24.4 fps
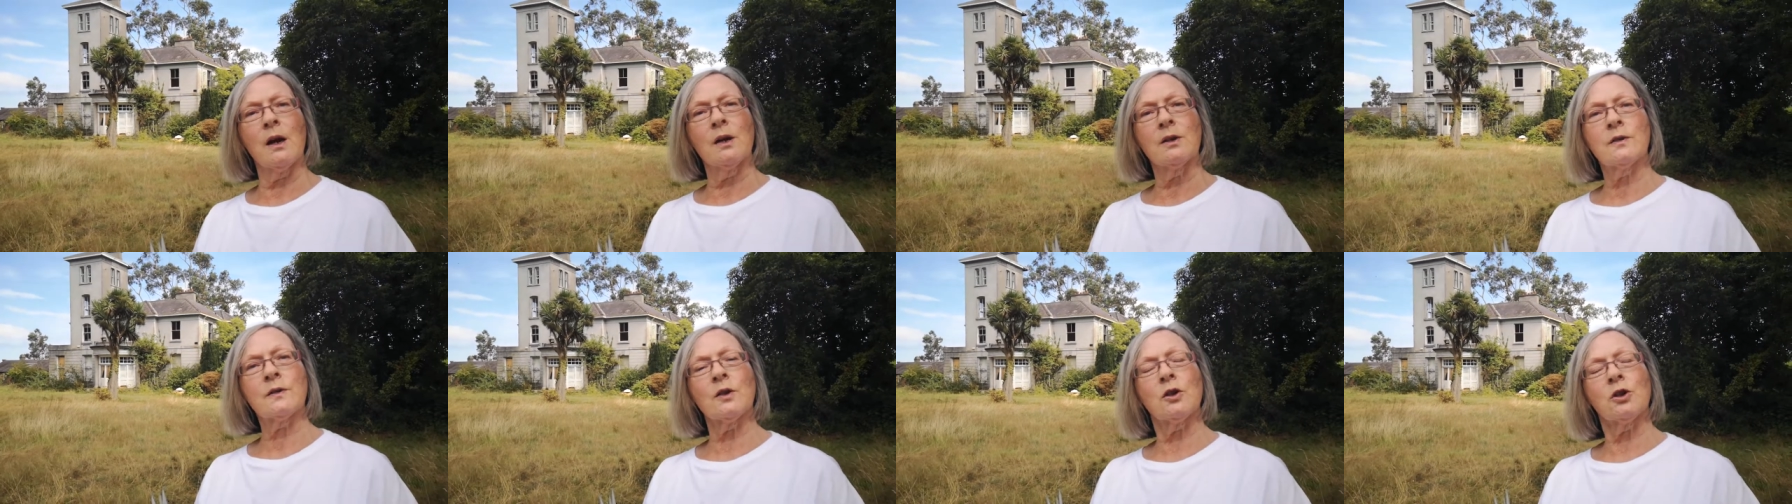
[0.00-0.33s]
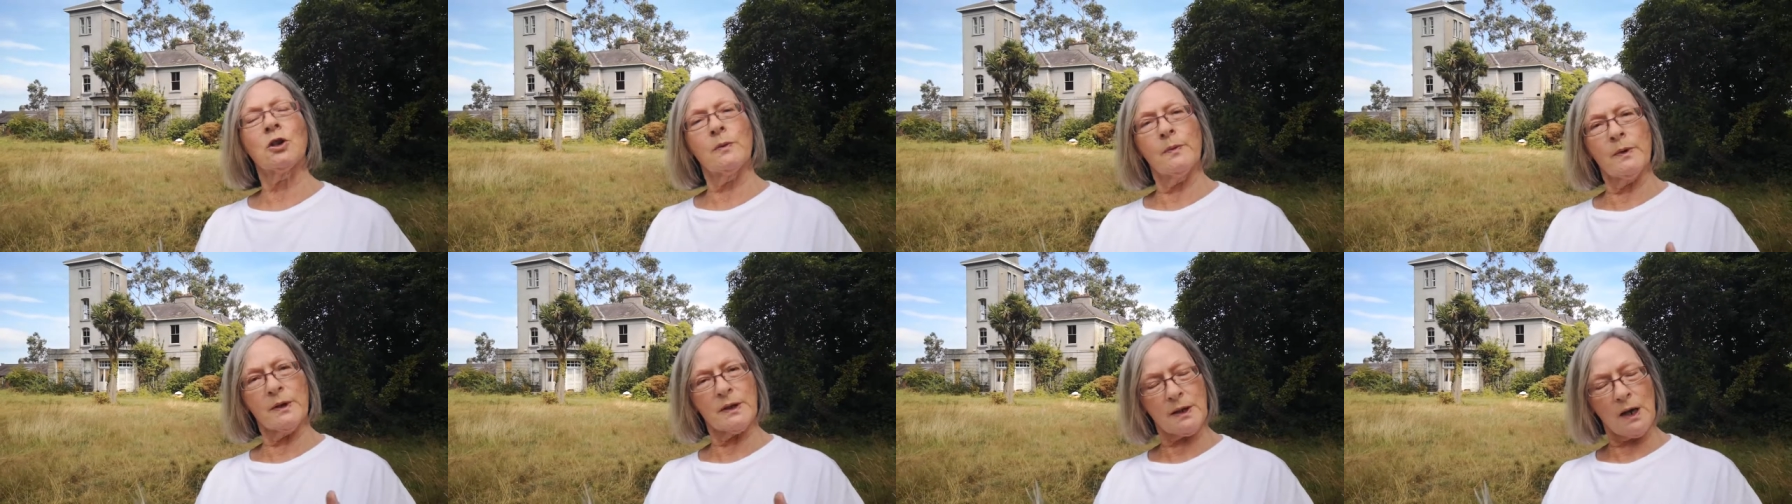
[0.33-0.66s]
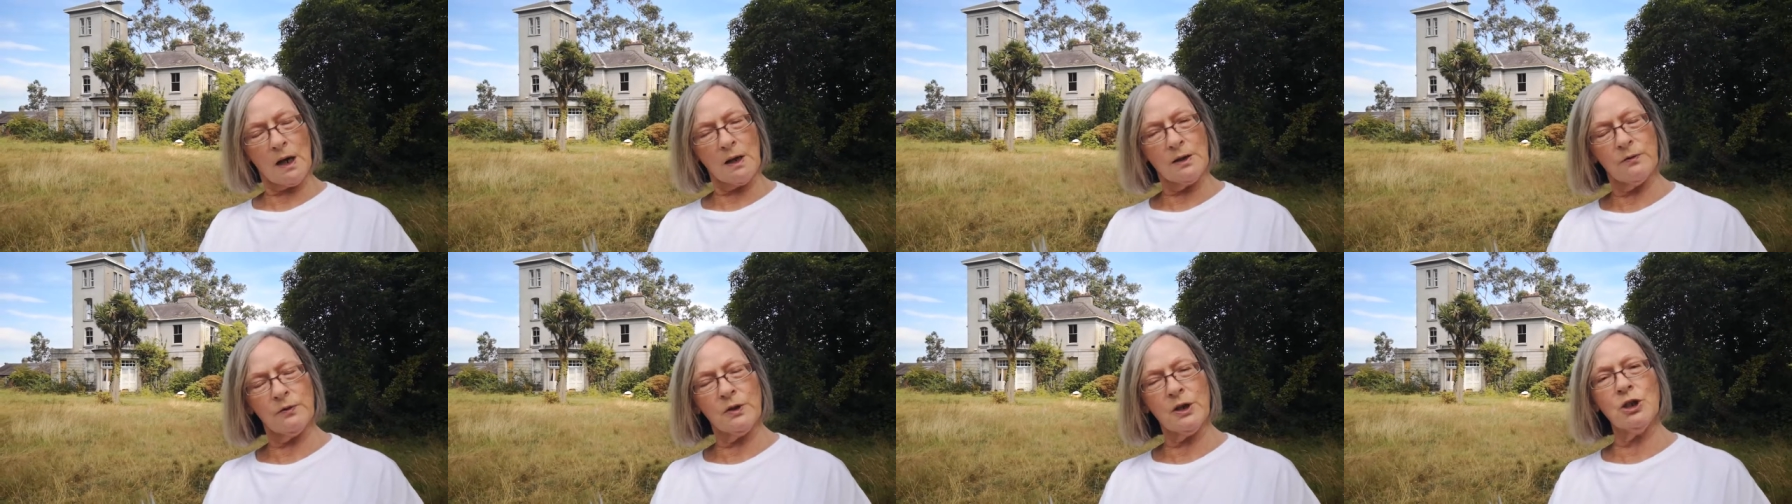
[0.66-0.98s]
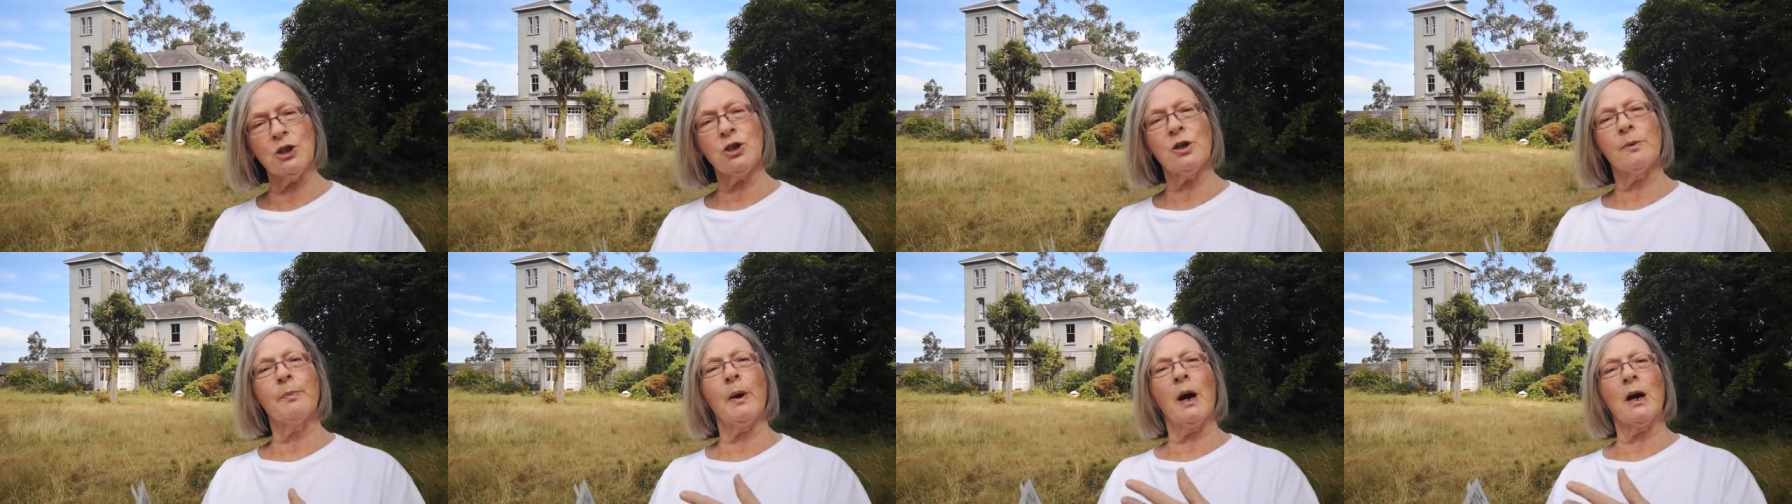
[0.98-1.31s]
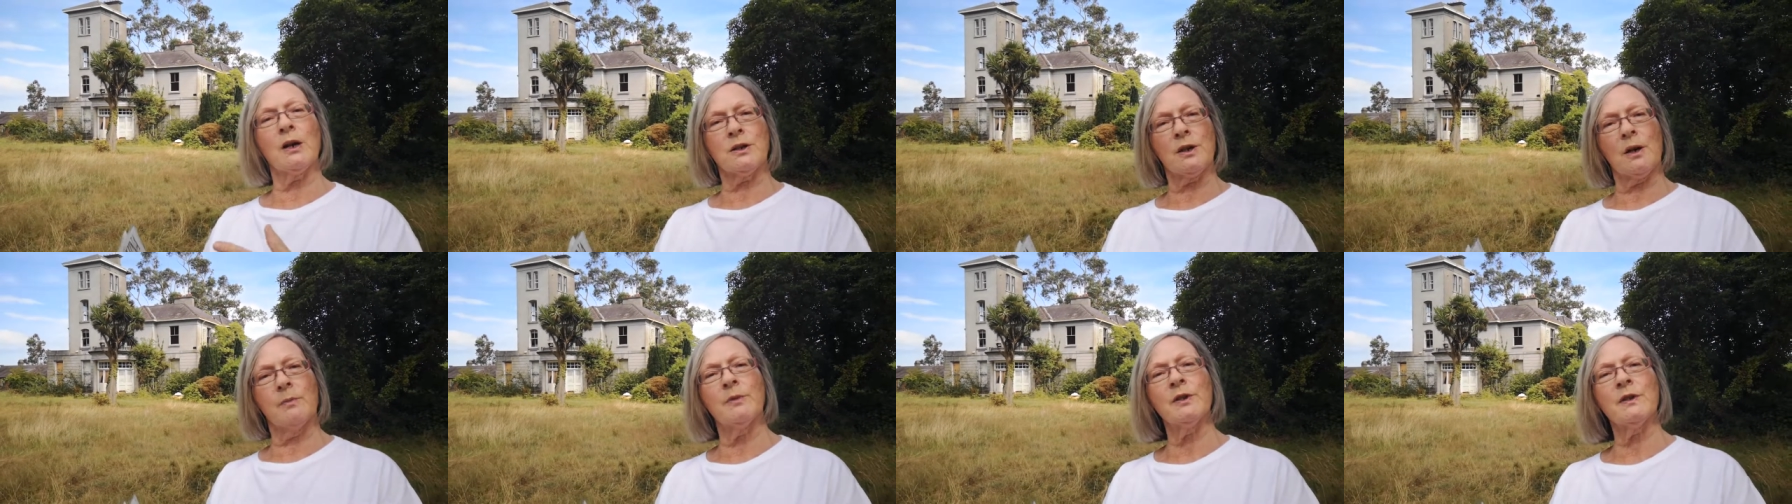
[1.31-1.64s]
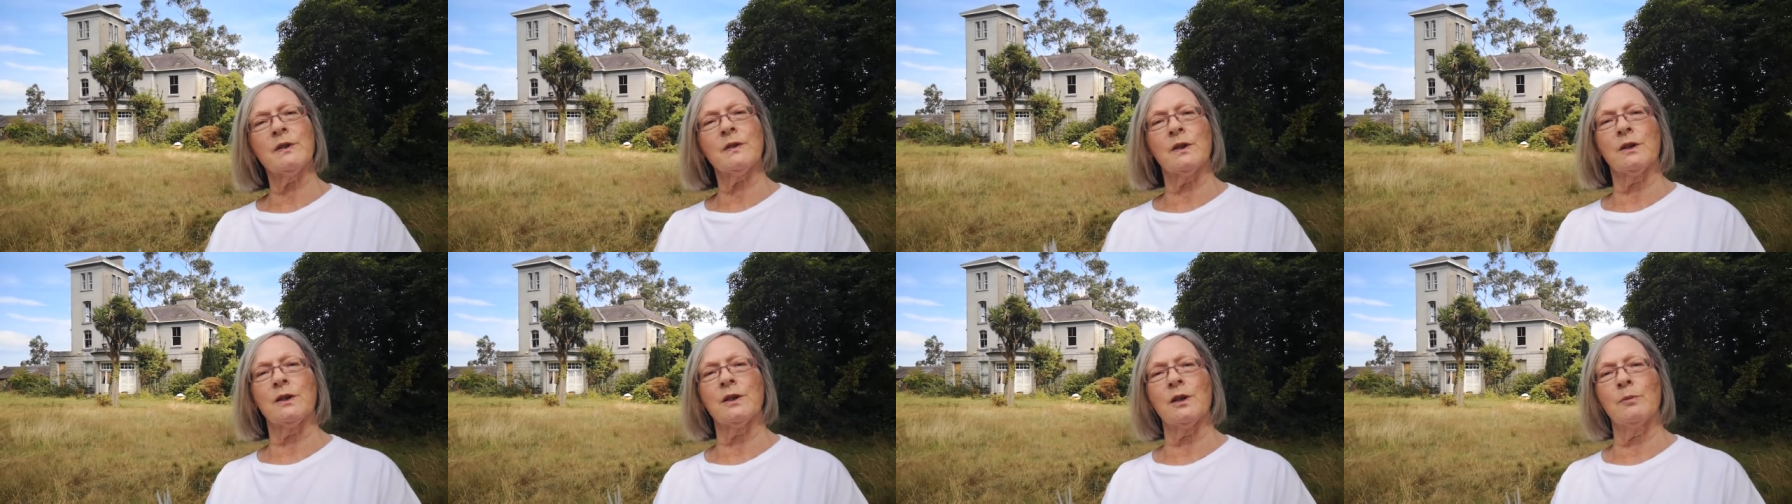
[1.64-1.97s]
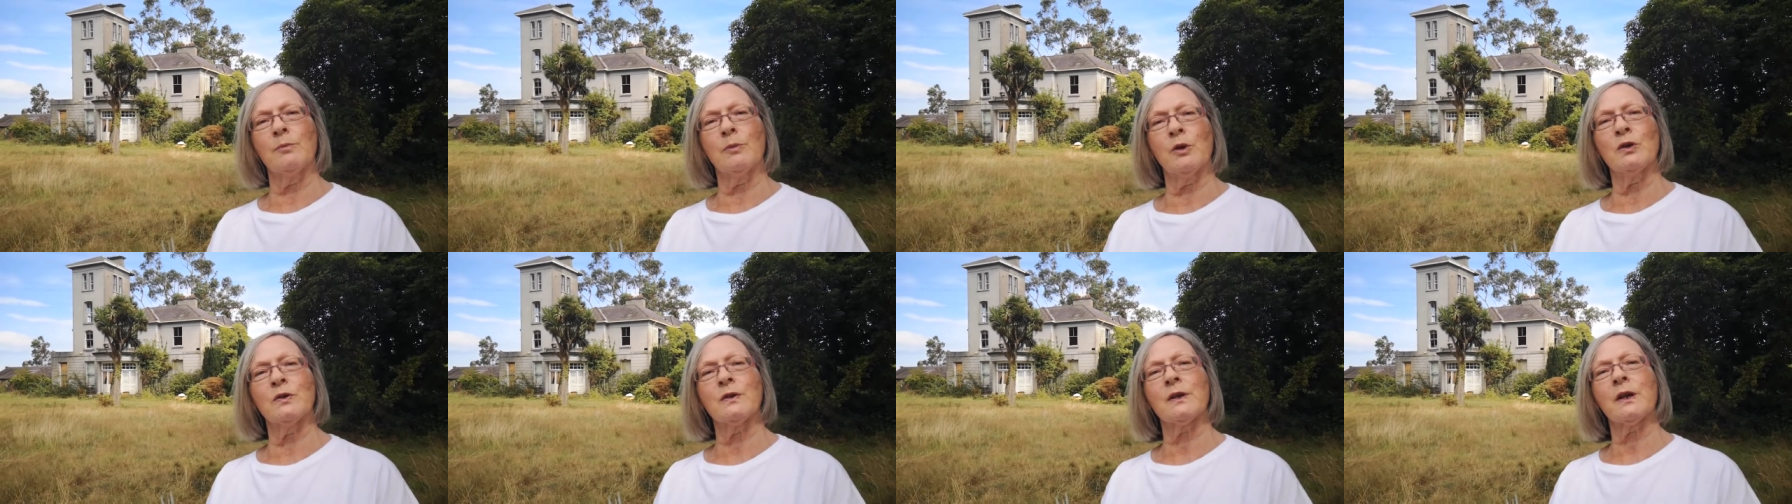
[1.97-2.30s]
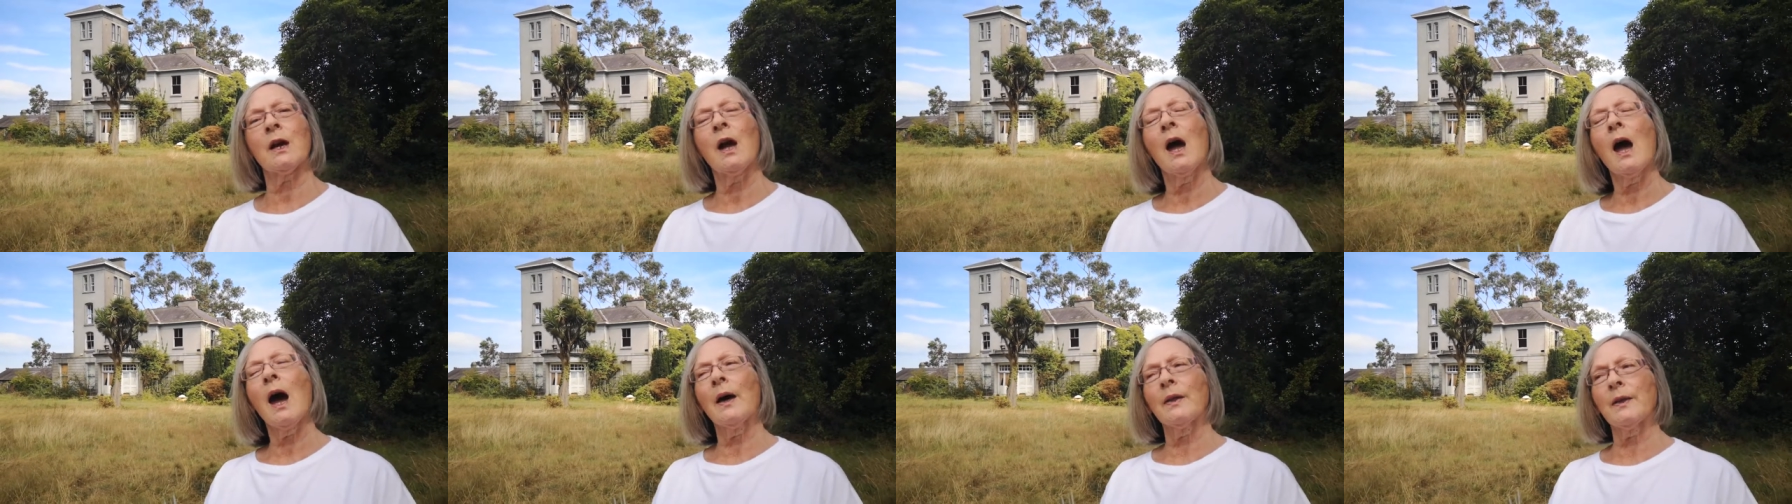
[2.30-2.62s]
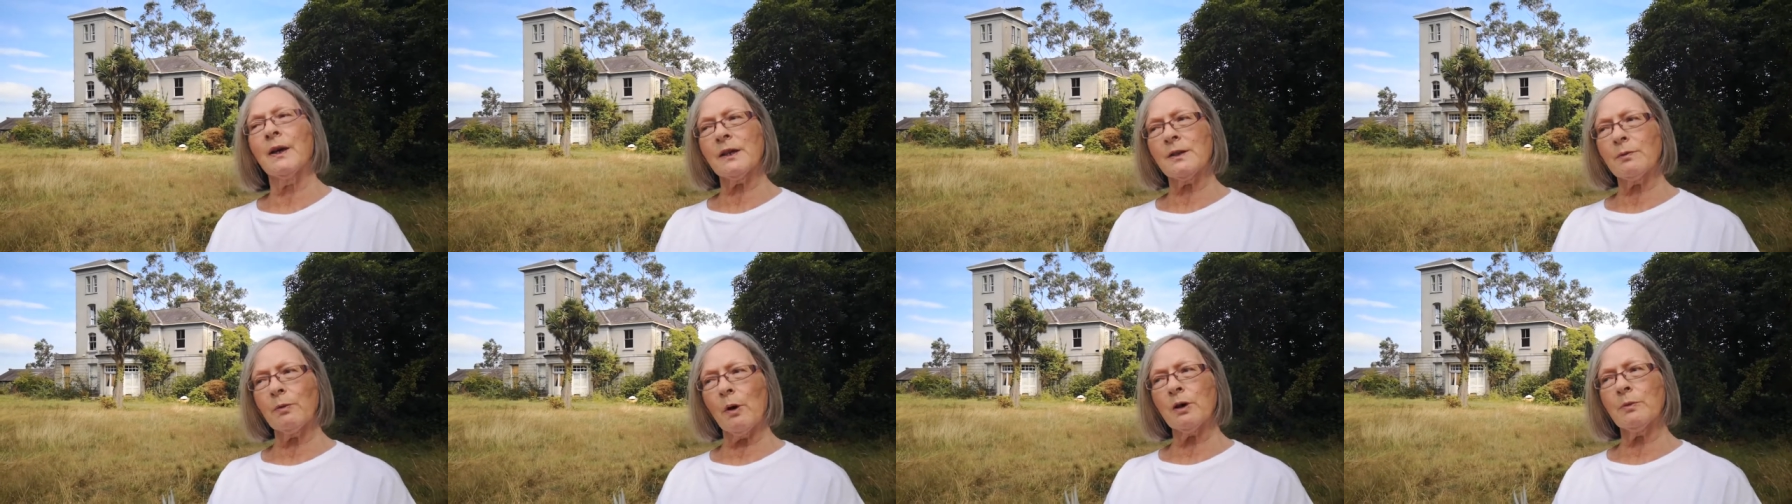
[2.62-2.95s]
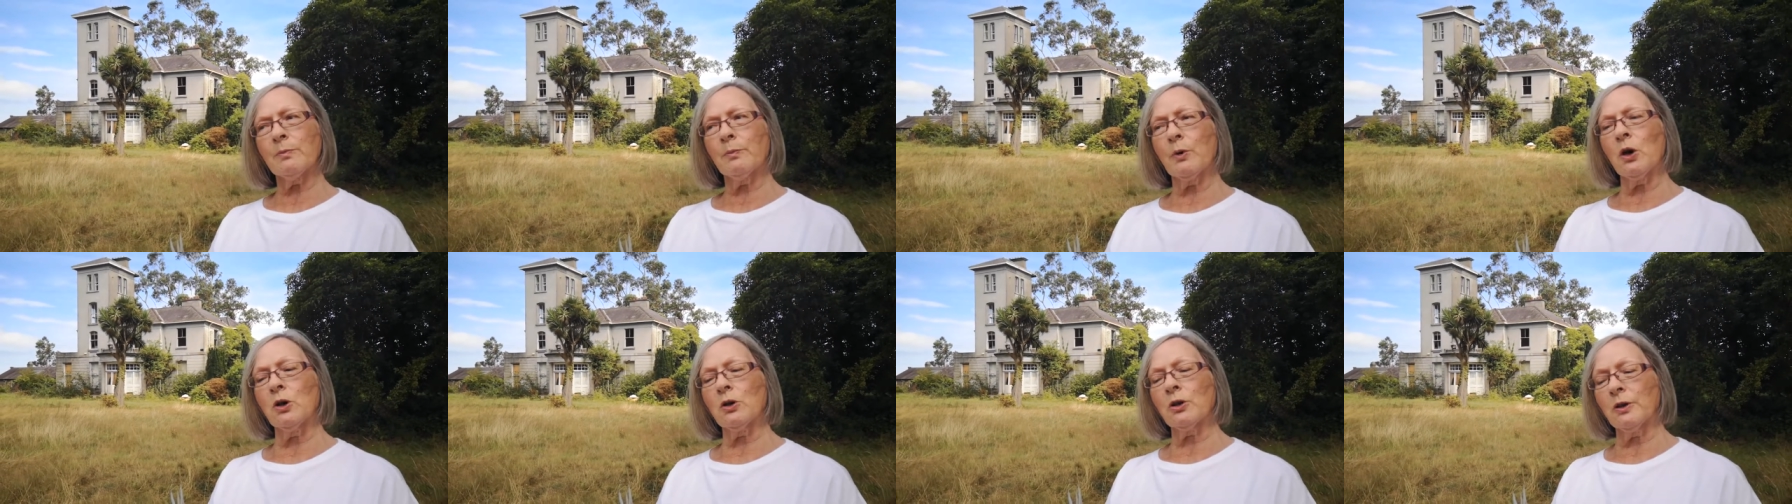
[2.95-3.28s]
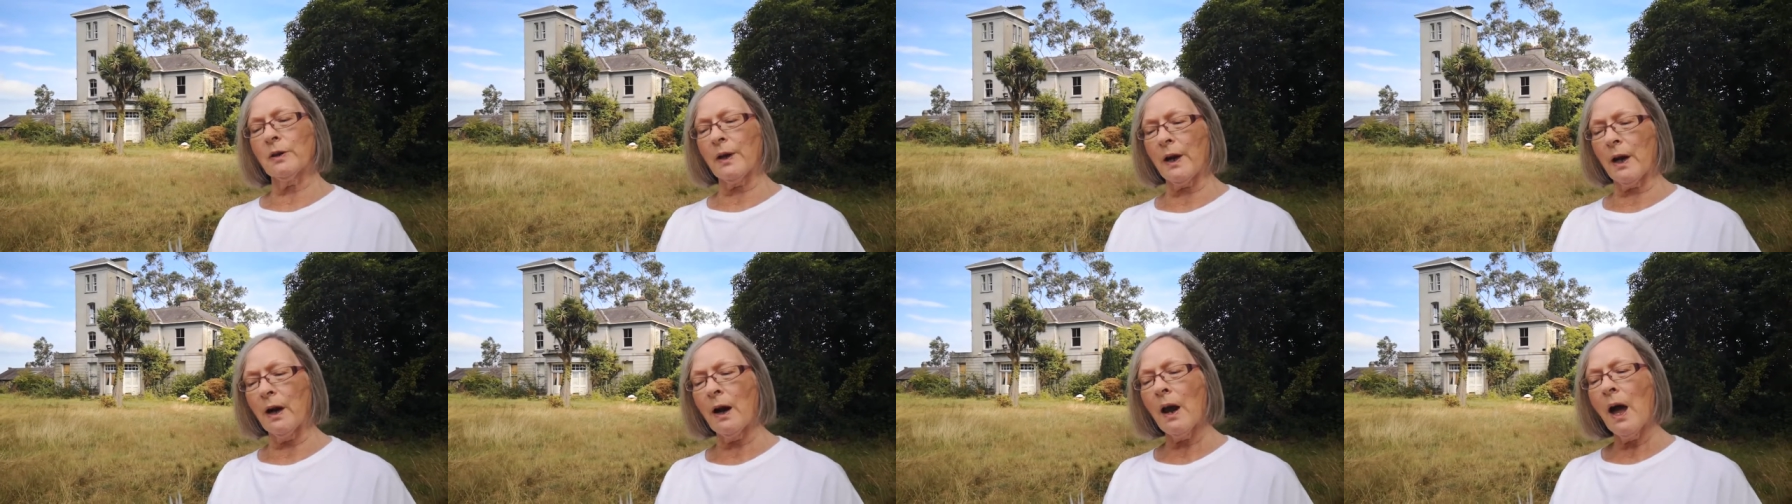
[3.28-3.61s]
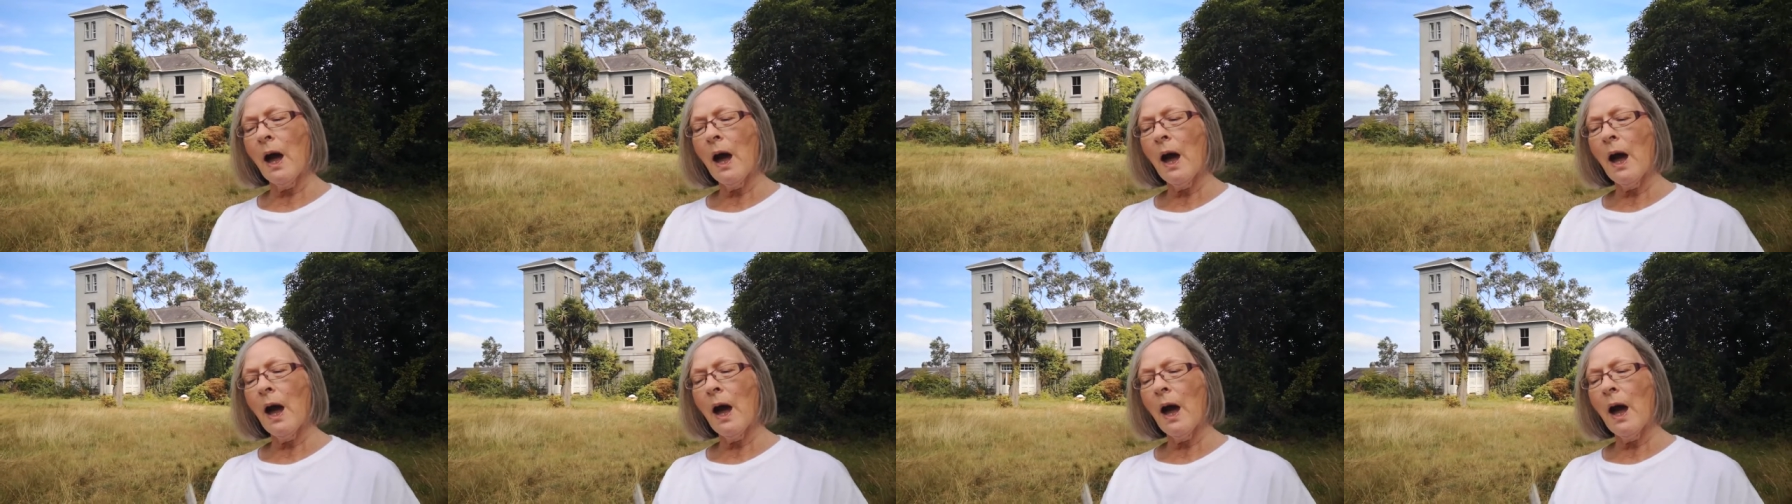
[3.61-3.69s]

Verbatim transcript: So right. she was kind of teaching part time and studying music, and that's what brought her there.